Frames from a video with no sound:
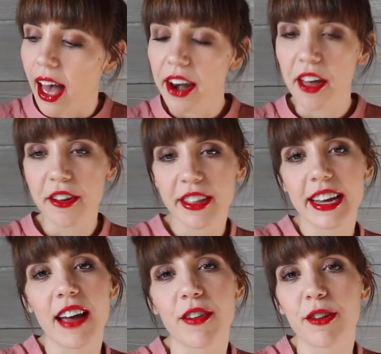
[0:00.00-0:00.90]
Another
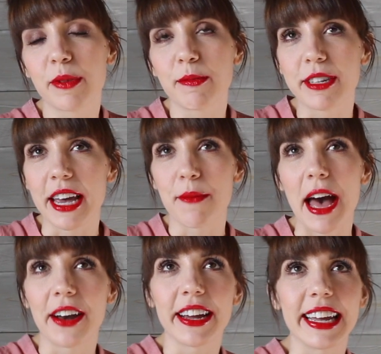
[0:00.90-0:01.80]
thing I've heard people say
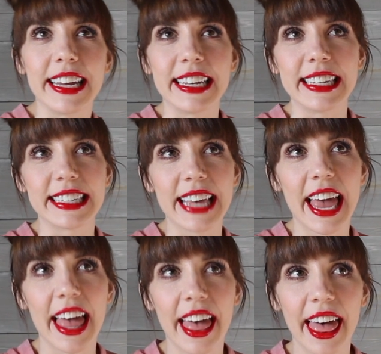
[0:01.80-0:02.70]
about it is
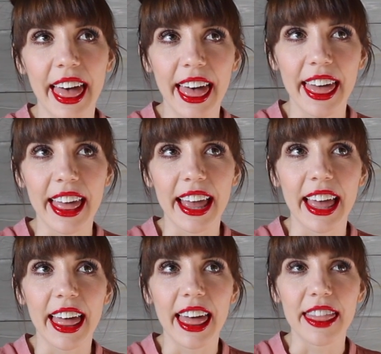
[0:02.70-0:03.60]

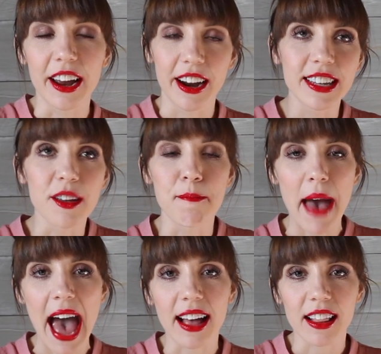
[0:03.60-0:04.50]
there is a
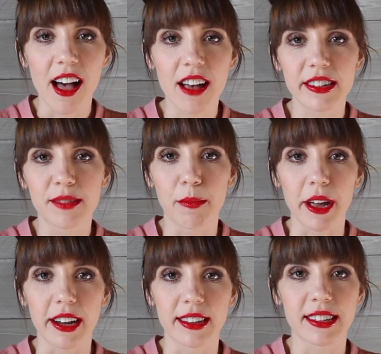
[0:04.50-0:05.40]
matte gloss,
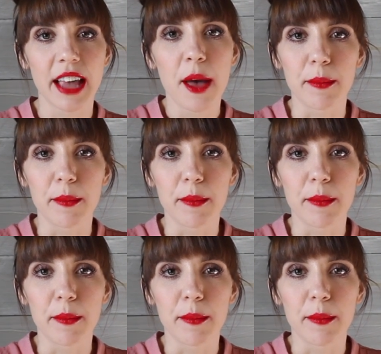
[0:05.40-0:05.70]
but it's